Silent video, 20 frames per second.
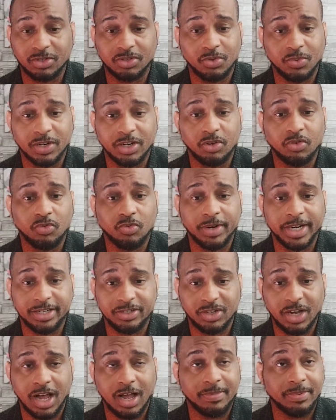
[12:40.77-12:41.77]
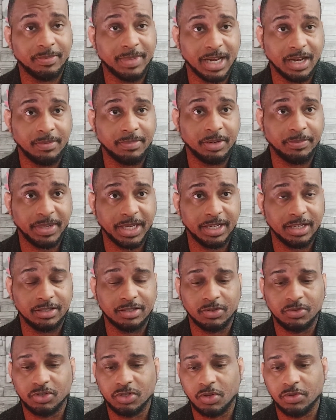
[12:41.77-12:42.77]
are doing a great job, in my humble opinion.
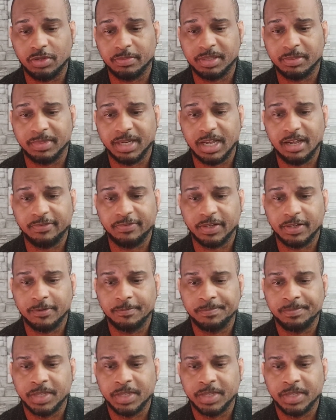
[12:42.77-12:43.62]
So show them some love.